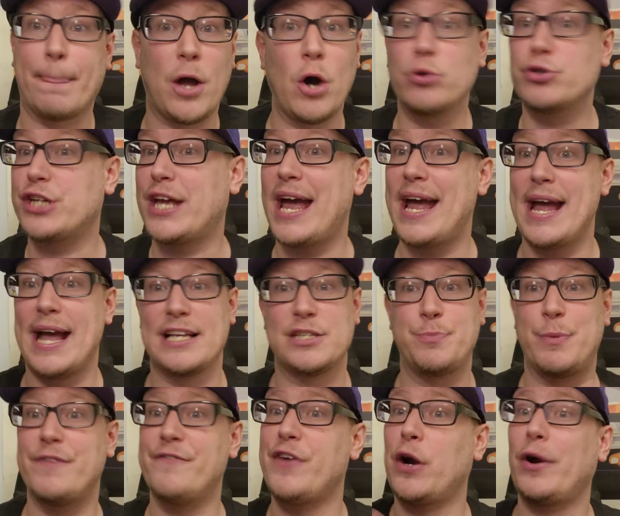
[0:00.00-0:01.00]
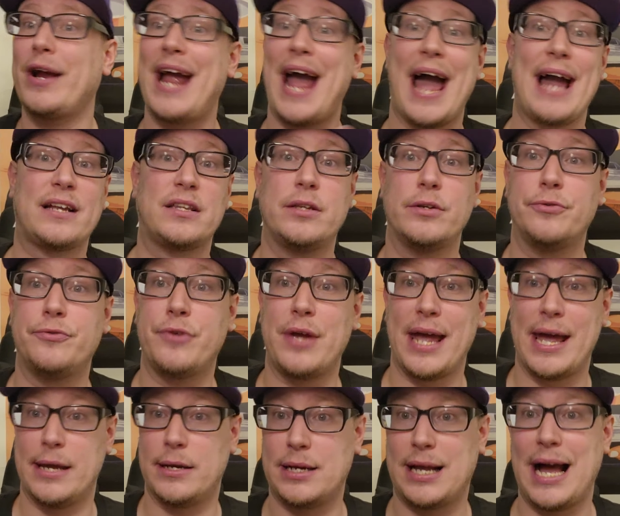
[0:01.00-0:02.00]
has been very active
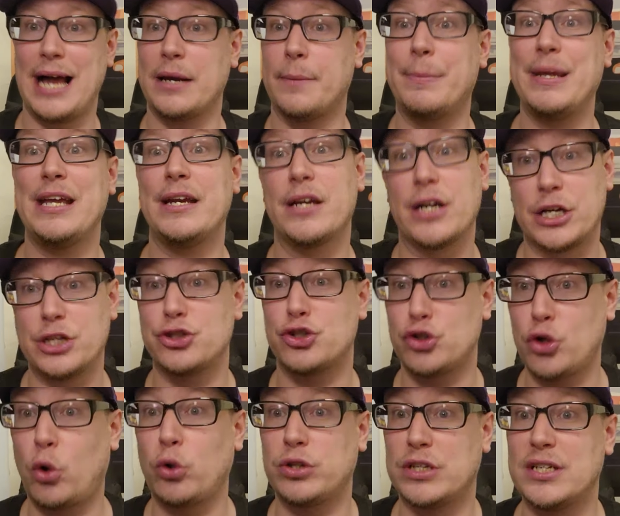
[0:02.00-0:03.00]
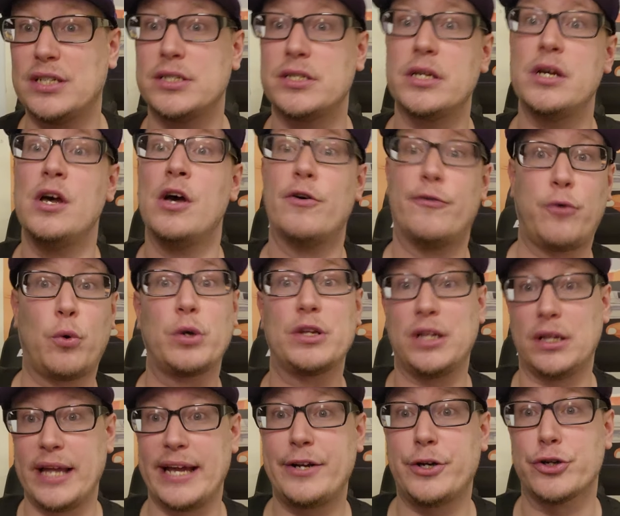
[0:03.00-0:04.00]
in kind of being a consultant for
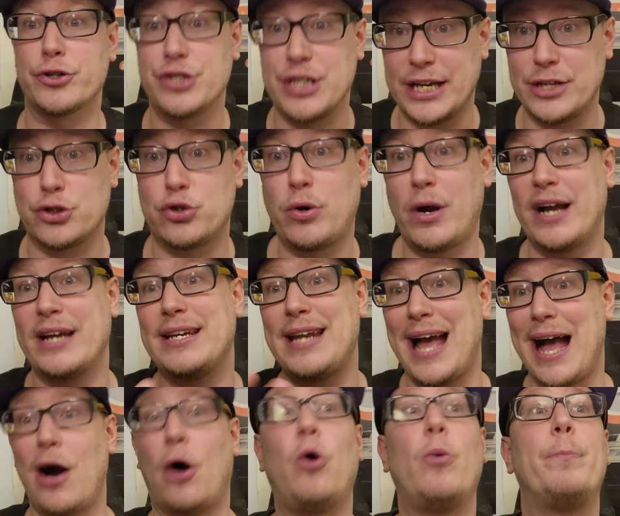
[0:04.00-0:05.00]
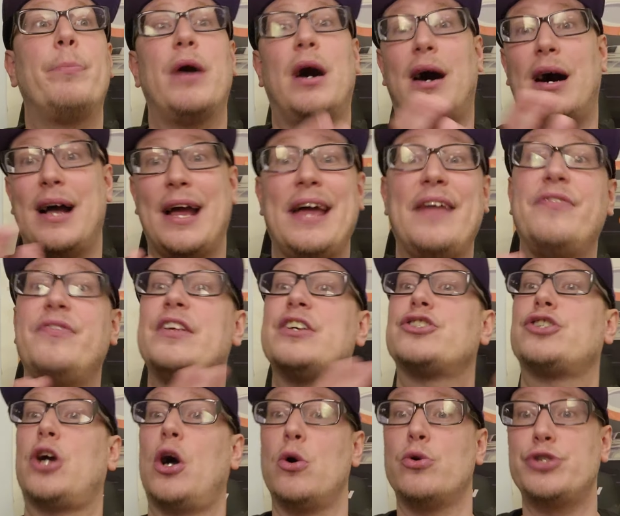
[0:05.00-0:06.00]
the Lakers and trying to help in
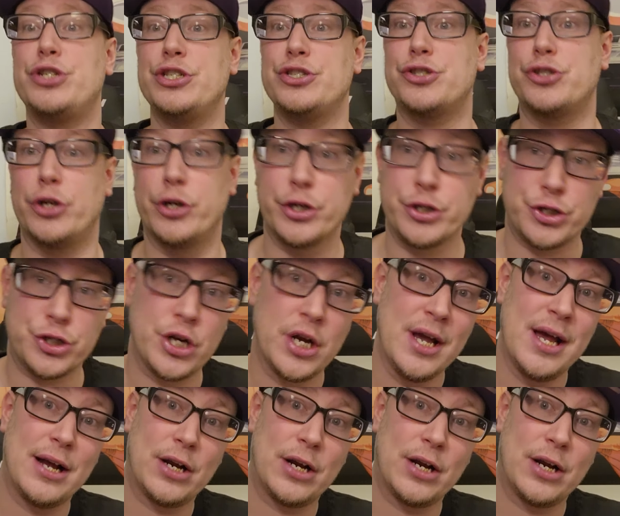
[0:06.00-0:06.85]
this coaching search,